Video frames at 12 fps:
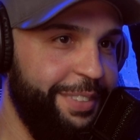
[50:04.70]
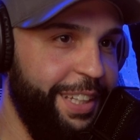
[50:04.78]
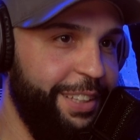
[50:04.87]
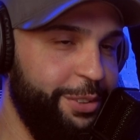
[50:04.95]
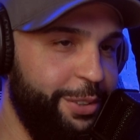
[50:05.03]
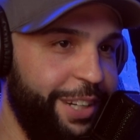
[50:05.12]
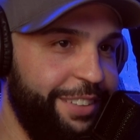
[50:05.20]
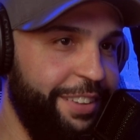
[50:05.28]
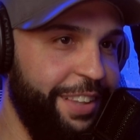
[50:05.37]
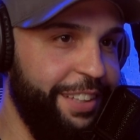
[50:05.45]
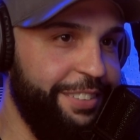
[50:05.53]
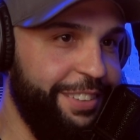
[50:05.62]
and do
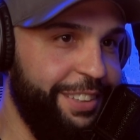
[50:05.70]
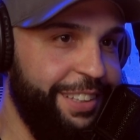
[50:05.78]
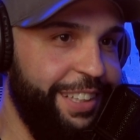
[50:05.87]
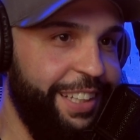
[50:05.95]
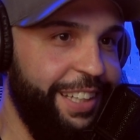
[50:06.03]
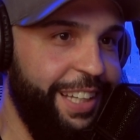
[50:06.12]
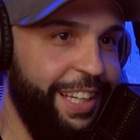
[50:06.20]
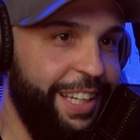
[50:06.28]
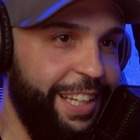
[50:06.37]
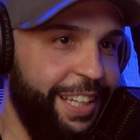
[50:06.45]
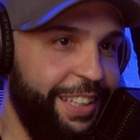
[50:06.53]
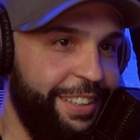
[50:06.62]
crazy things.
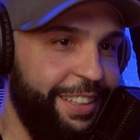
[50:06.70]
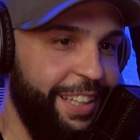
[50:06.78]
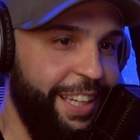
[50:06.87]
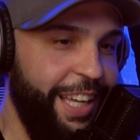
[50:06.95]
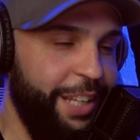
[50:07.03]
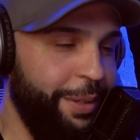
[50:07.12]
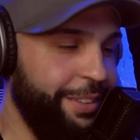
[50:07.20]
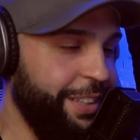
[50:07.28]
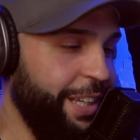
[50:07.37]
Anyways,